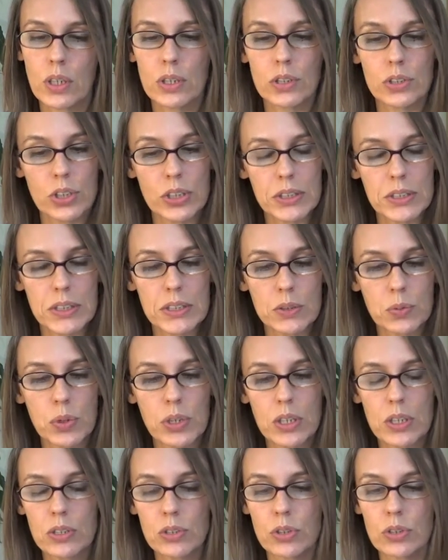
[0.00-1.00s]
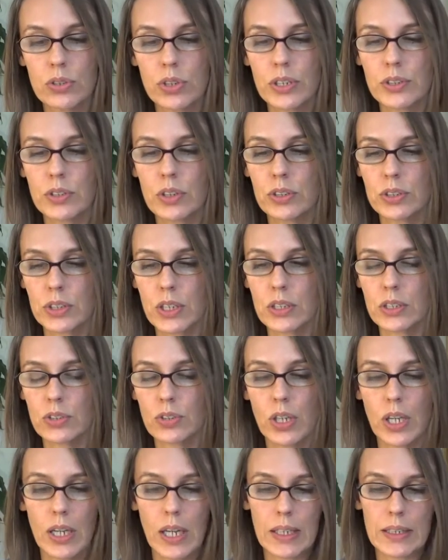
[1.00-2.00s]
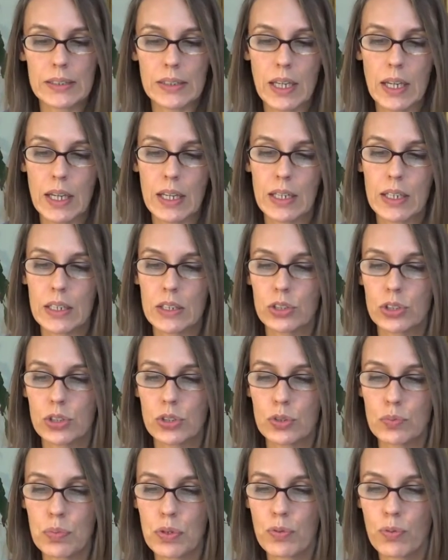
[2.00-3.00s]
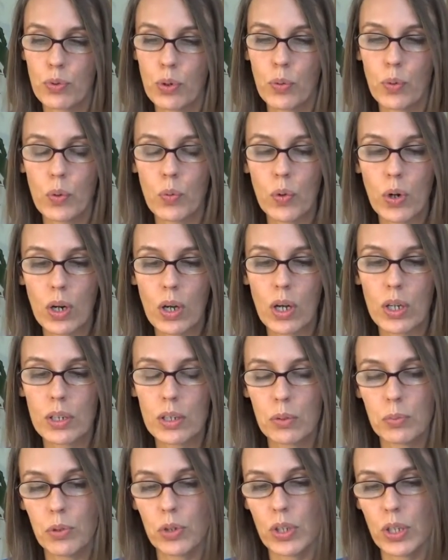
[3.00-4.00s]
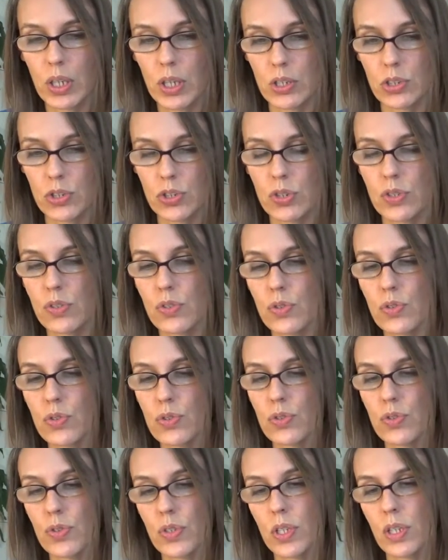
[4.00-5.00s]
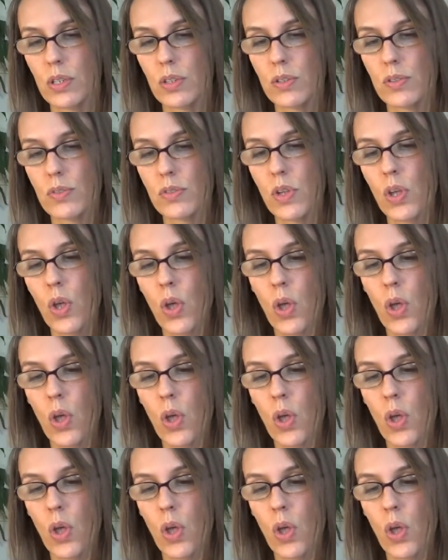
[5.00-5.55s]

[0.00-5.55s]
Just as we need to address our sensory and anxiety issues before we work on communication and social skills,